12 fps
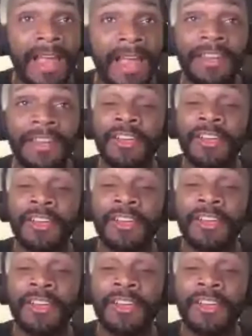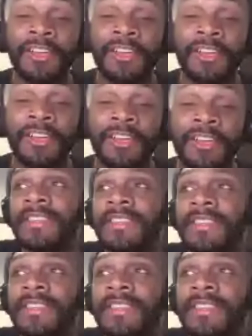kinda. Okay, so what's
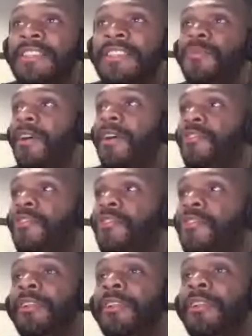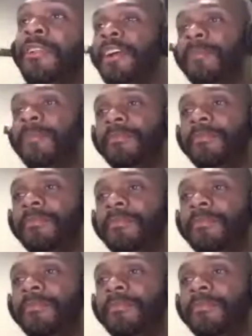the C200? I'm gonna look it up